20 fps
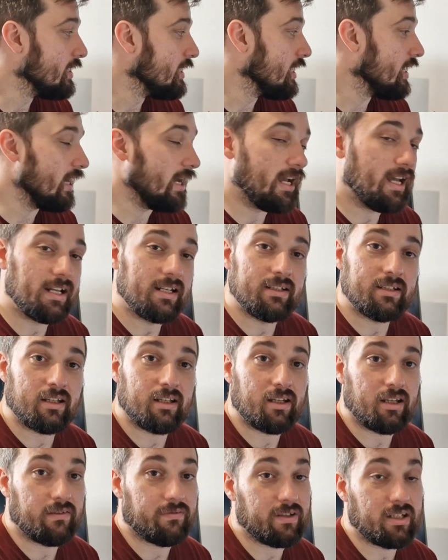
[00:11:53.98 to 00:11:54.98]
And
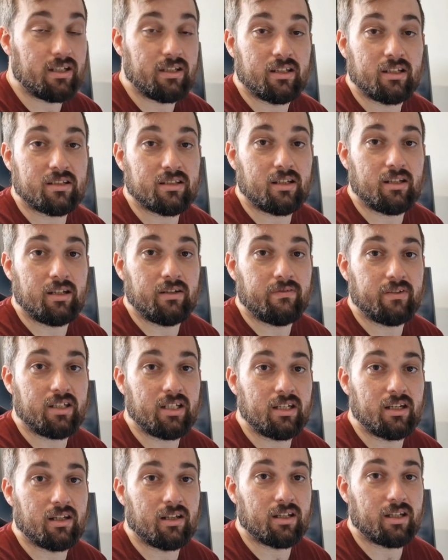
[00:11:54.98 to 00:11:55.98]
if you
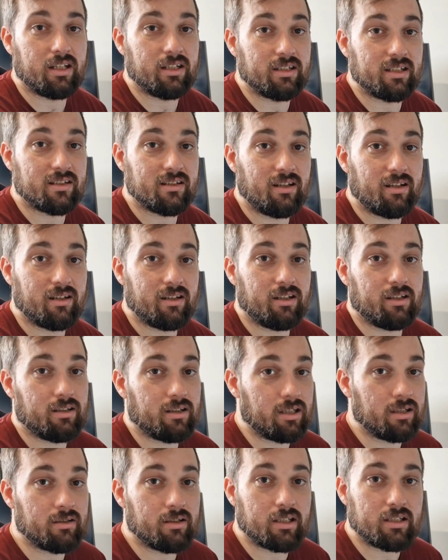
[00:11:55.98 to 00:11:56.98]
didn't like it, dislike it,
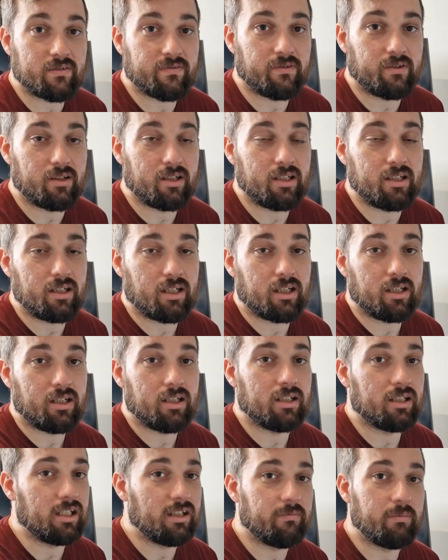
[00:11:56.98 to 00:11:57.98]
then that's fine.
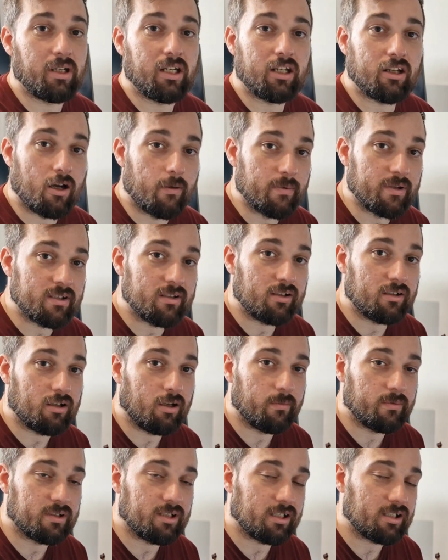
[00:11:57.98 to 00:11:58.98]
And leave me any comments in the
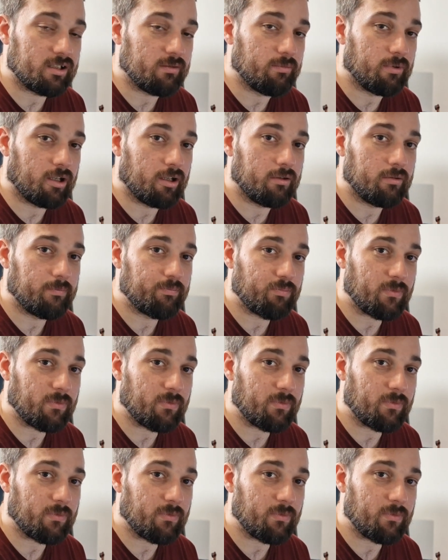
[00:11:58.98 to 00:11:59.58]
comment section below.